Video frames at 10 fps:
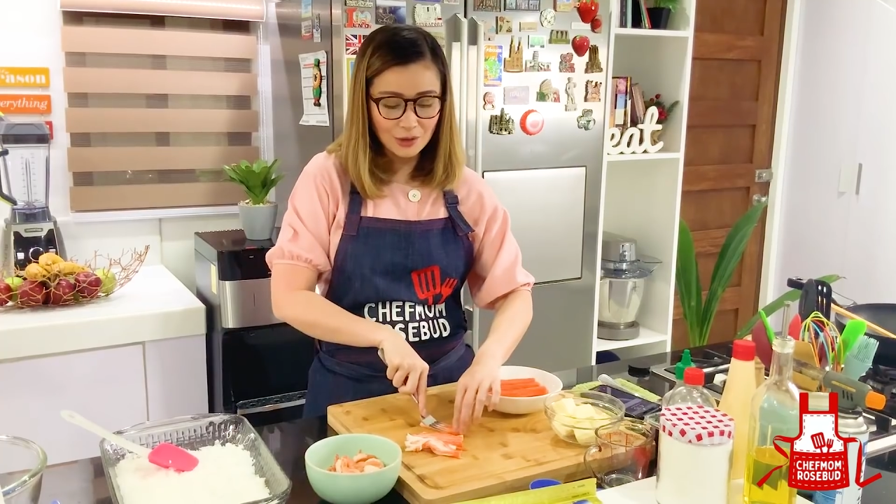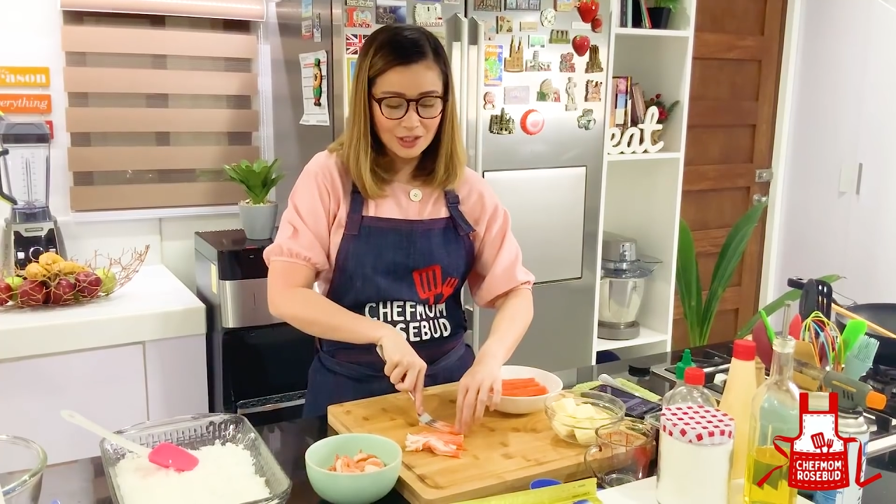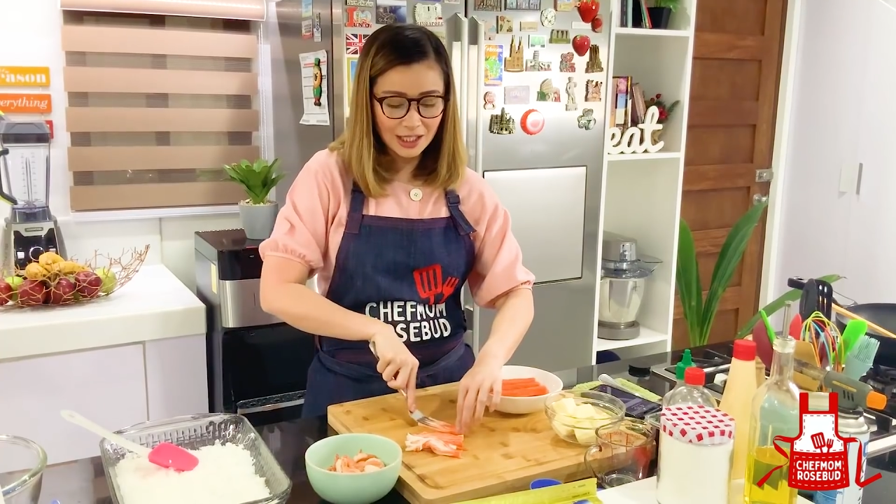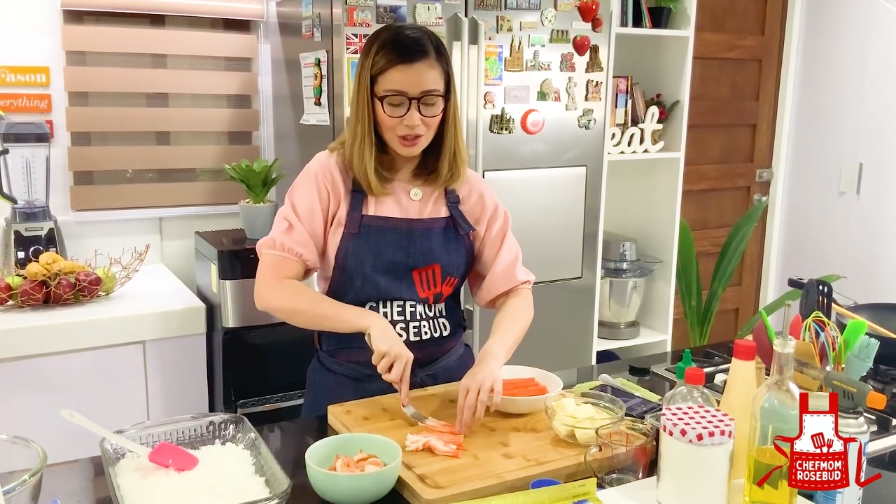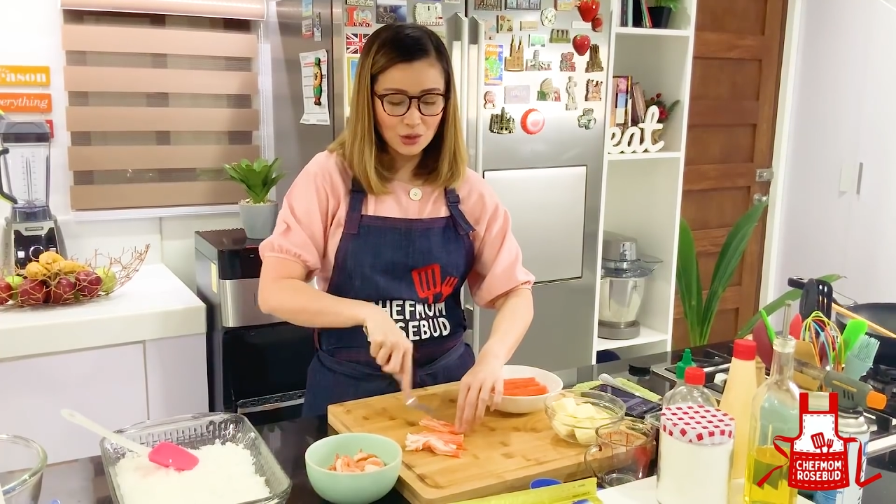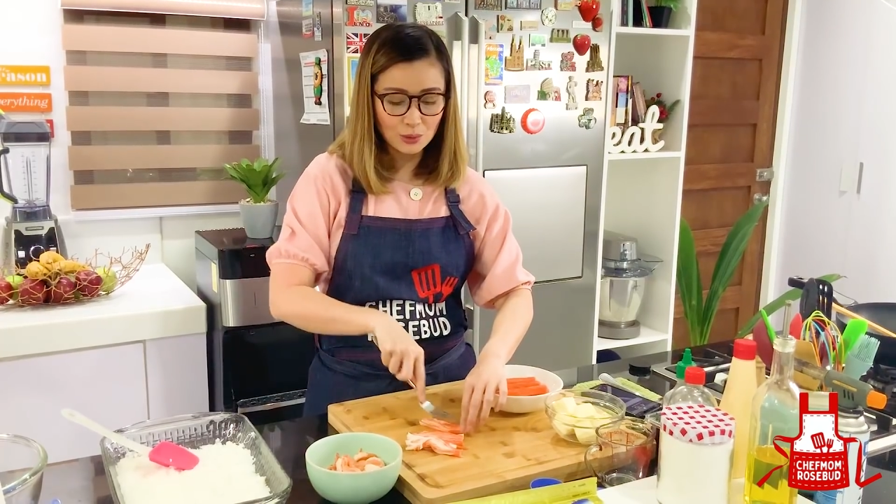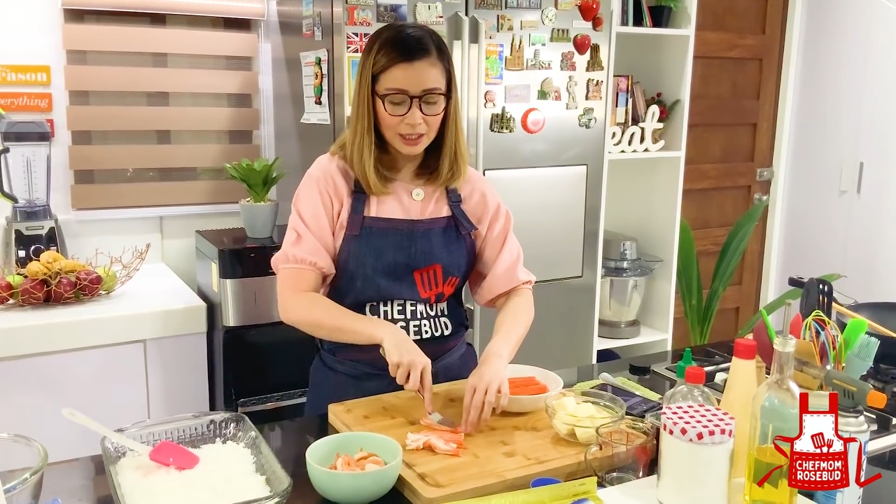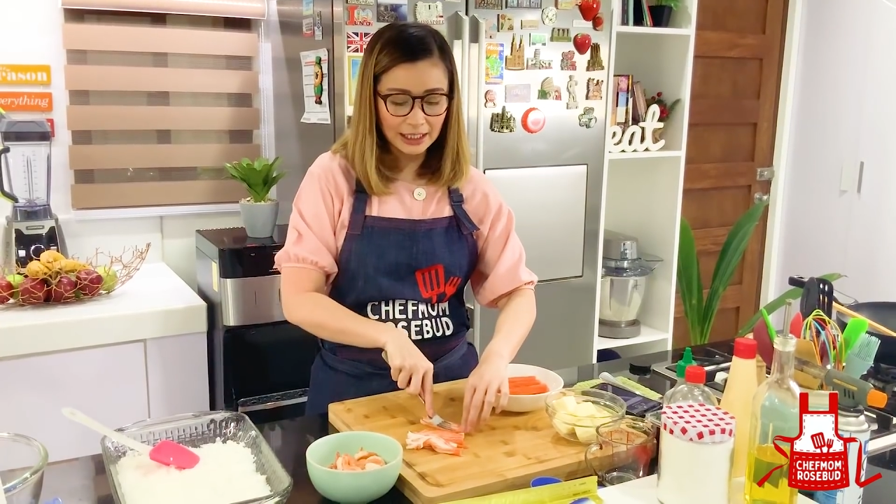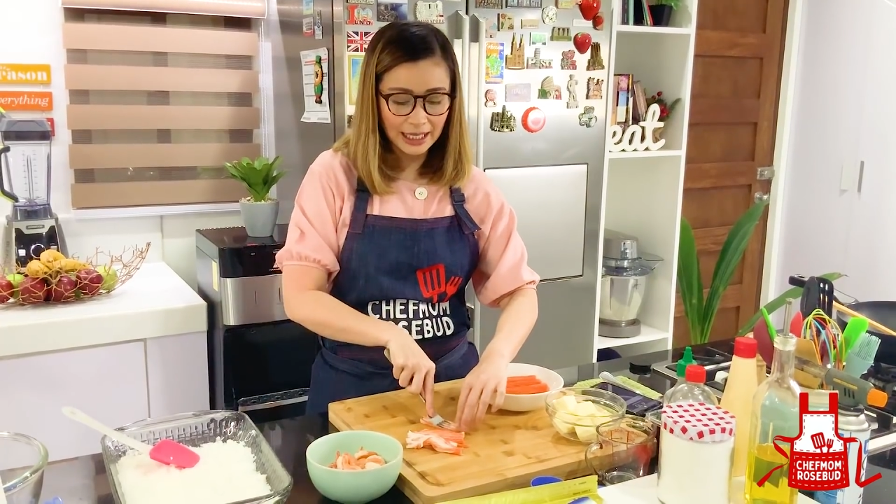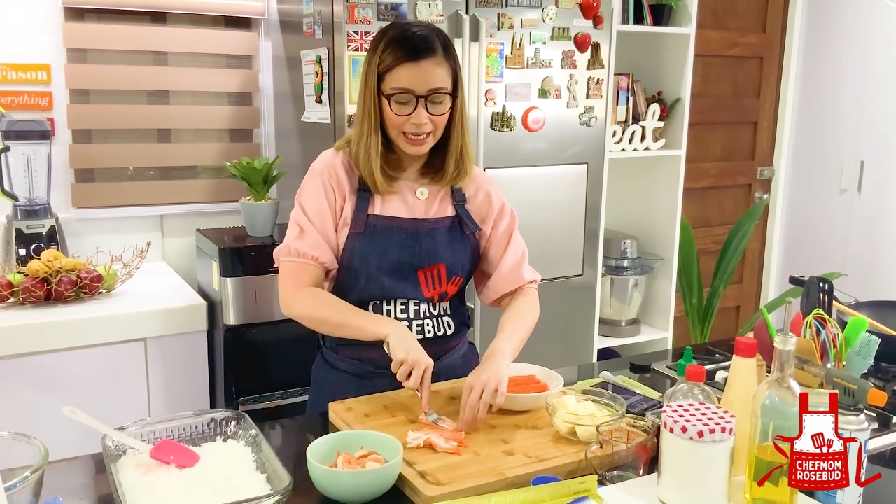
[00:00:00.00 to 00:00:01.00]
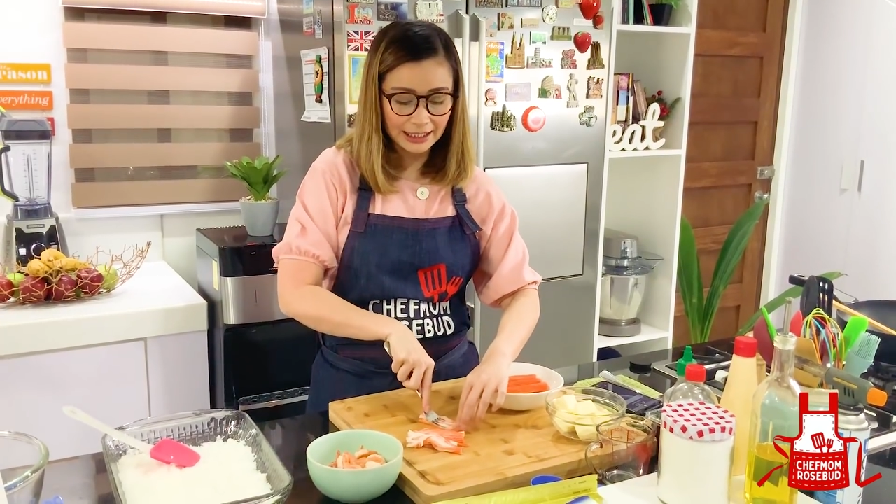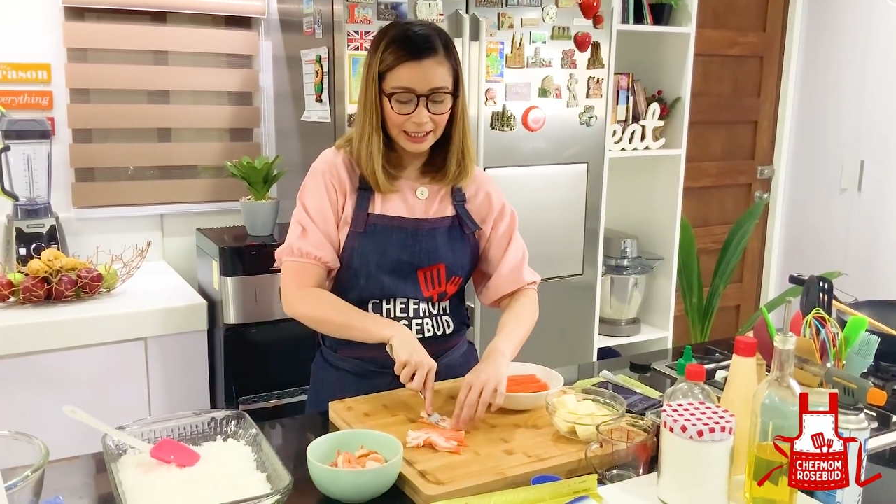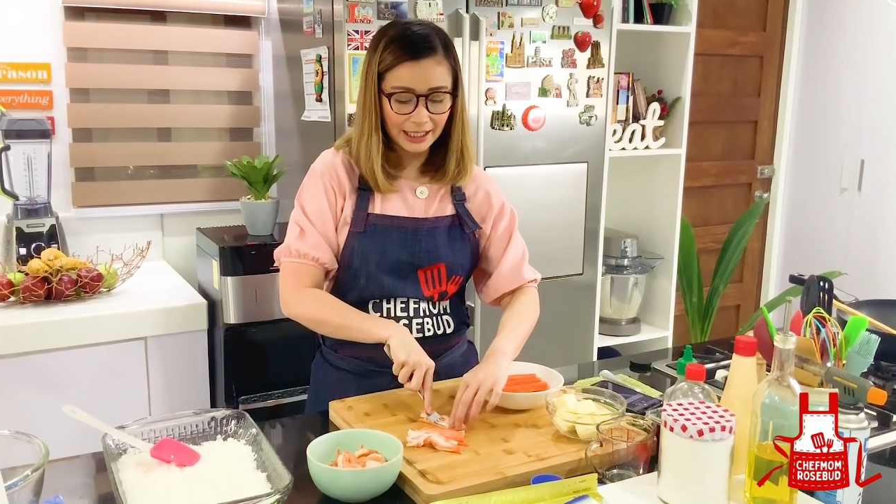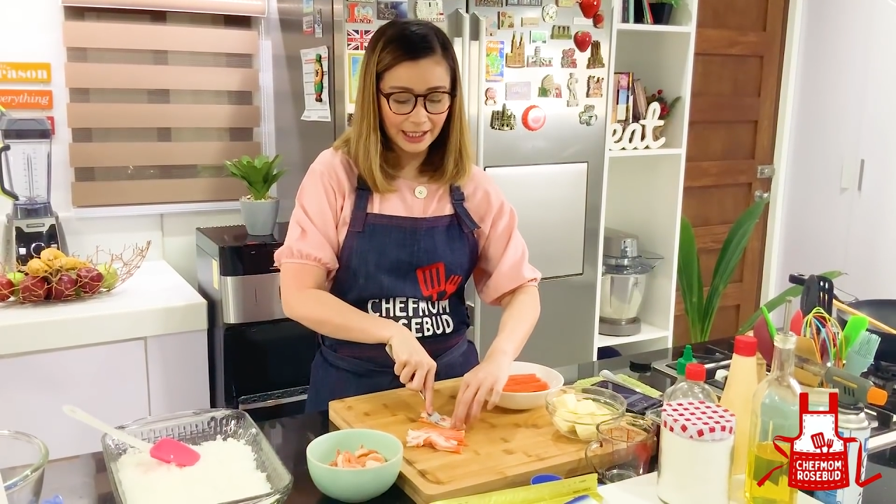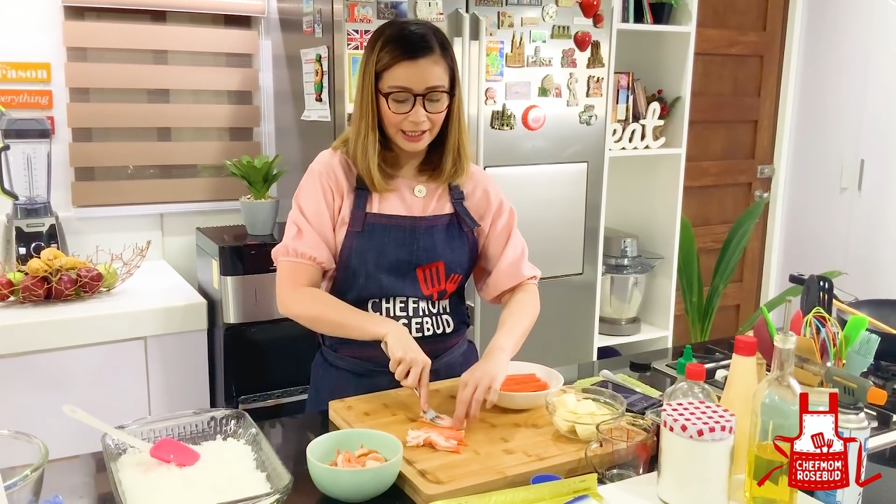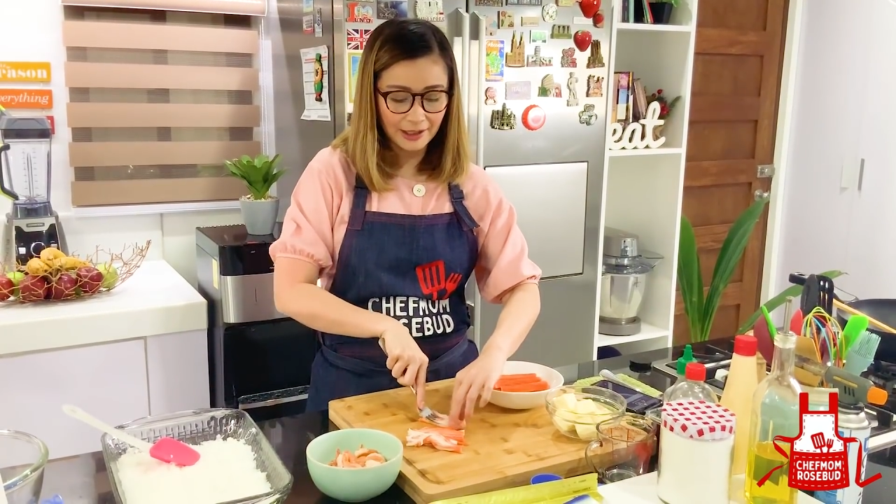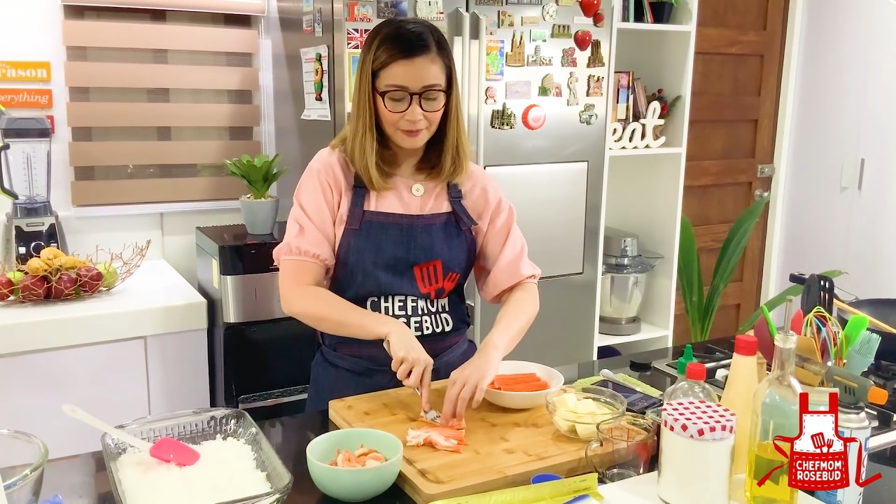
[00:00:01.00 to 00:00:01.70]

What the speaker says: dun sa itsura ng ating